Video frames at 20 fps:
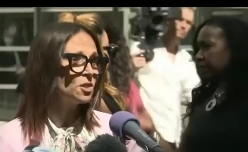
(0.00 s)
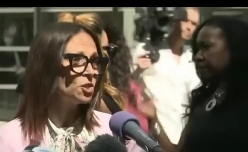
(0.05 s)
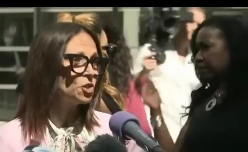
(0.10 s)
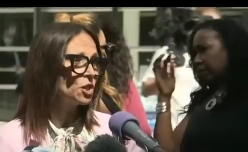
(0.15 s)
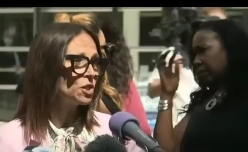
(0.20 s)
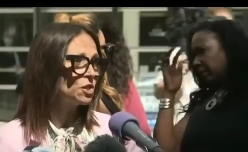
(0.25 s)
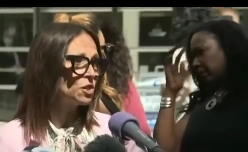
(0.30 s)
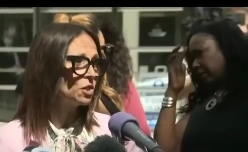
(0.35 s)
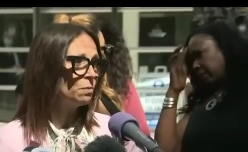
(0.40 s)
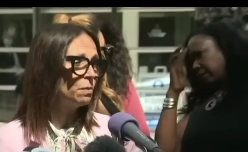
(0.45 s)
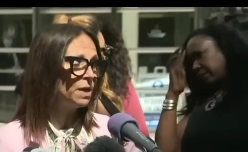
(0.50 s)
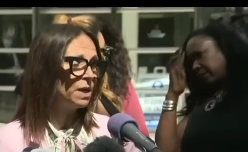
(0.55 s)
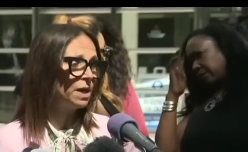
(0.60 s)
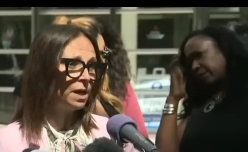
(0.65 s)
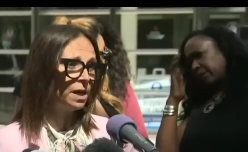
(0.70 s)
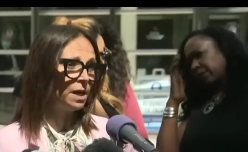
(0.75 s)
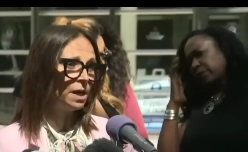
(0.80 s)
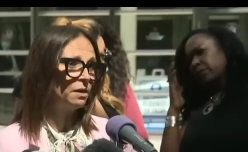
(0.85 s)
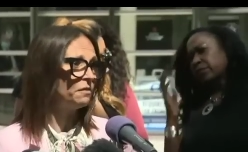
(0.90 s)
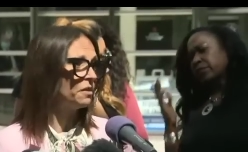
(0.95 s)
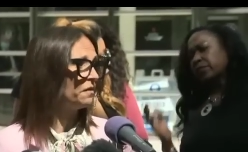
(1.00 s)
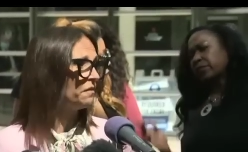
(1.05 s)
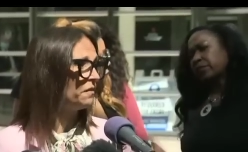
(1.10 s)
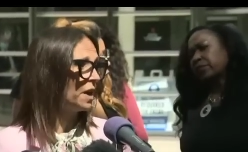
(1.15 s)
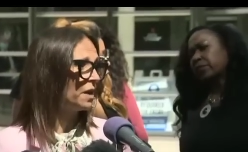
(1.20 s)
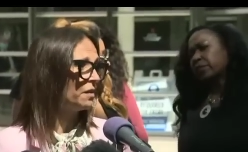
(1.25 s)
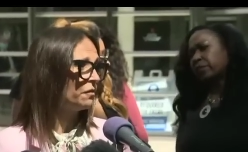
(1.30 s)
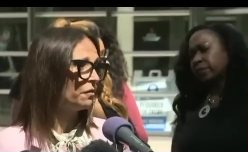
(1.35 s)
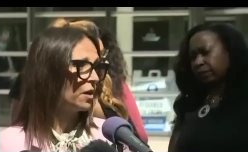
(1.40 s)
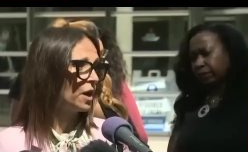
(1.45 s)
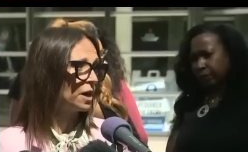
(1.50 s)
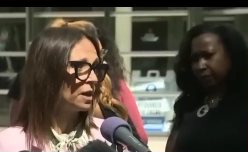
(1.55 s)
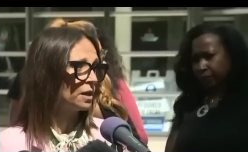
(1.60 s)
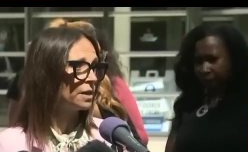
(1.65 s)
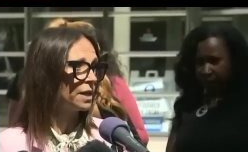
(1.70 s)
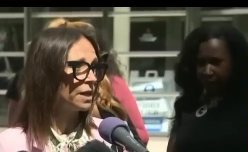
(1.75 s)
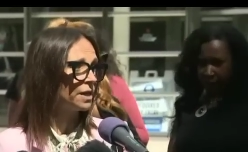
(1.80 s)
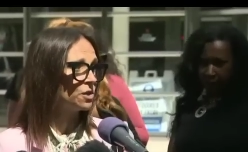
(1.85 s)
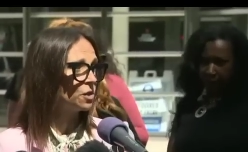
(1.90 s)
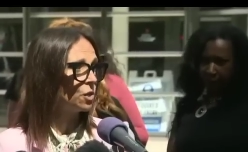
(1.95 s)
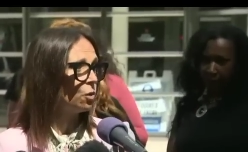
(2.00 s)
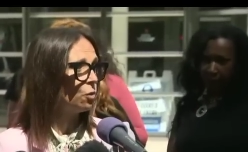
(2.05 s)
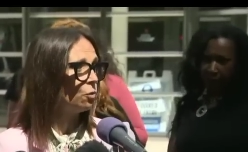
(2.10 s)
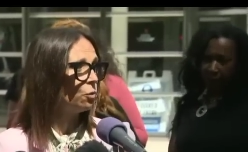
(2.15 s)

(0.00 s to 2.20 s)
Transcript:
Speaker 1: it's just the beginning of the fight, frankly. So